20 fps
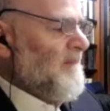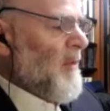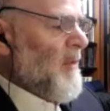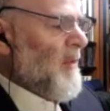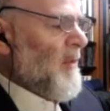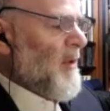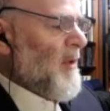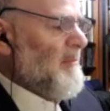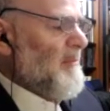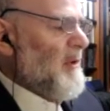
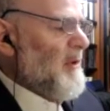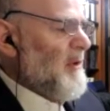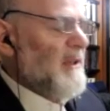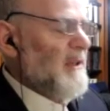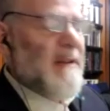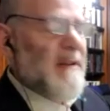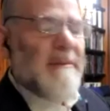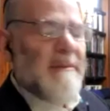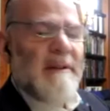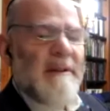you could put a
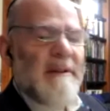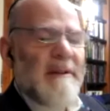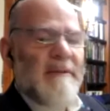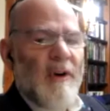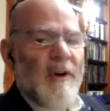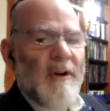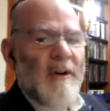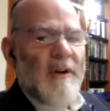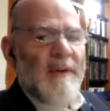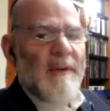little bit of
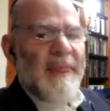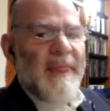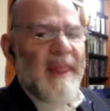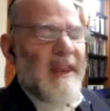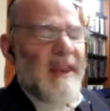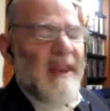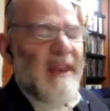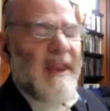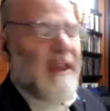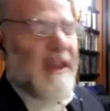oil, and
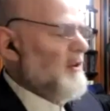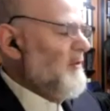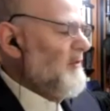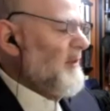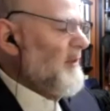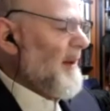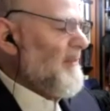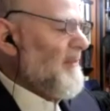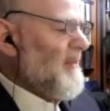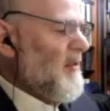he could use
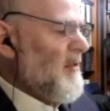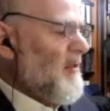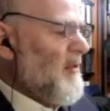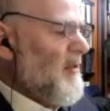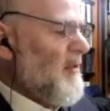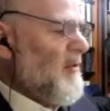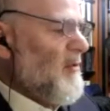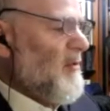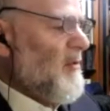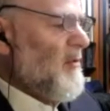up these
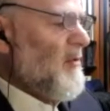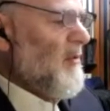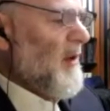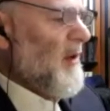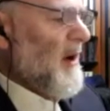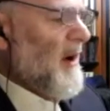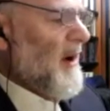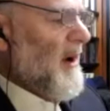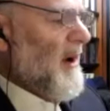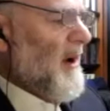two
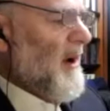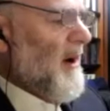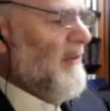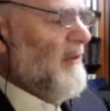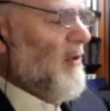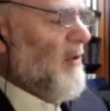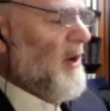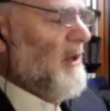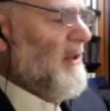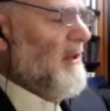
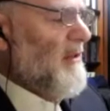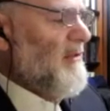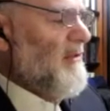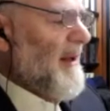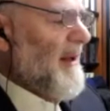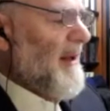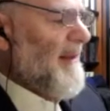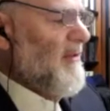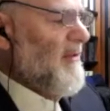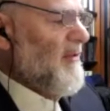also oily
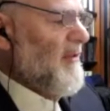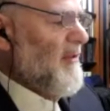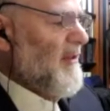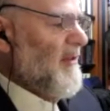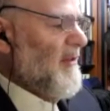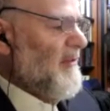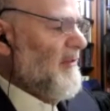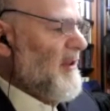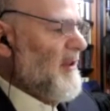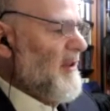
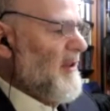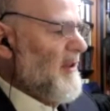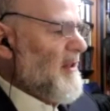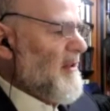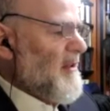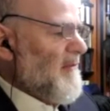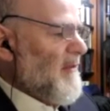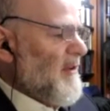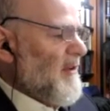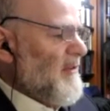substances
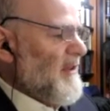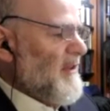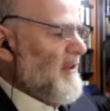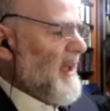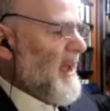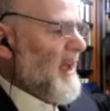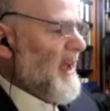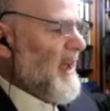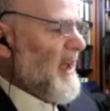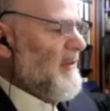for his
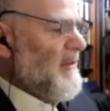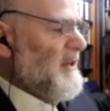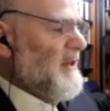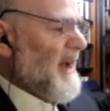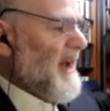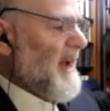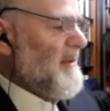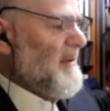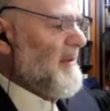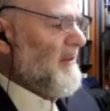candles on
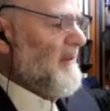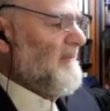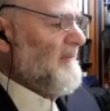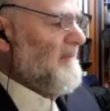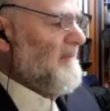Shabbos.